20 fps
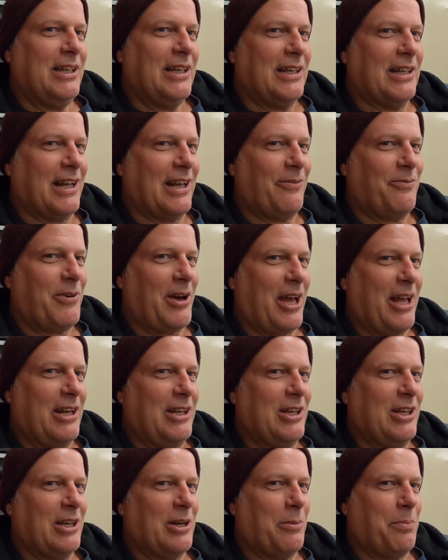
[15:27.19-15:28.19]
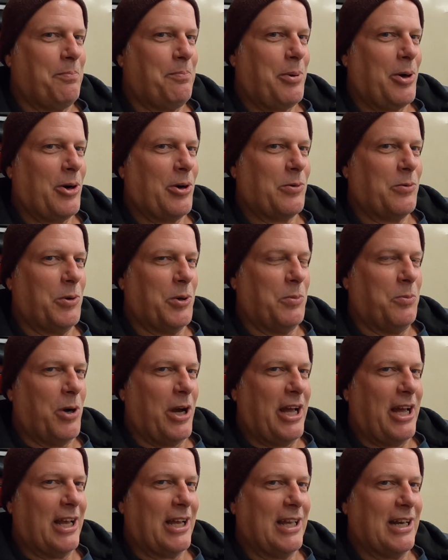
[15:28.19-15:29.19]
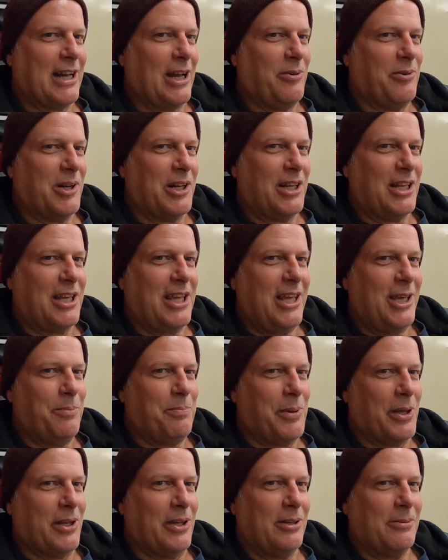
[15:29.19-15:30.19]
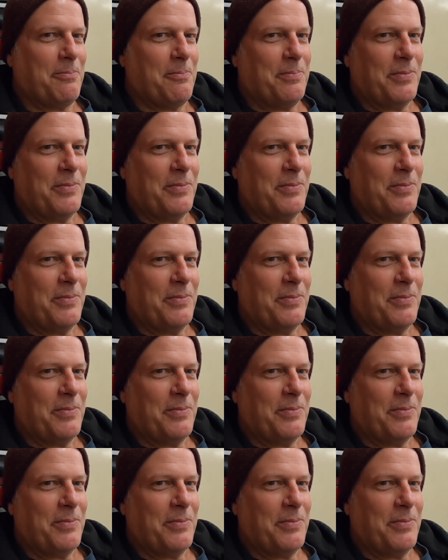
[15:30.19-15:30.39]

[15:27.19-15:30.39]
And if I did a Parkwood wagon, I would keep it.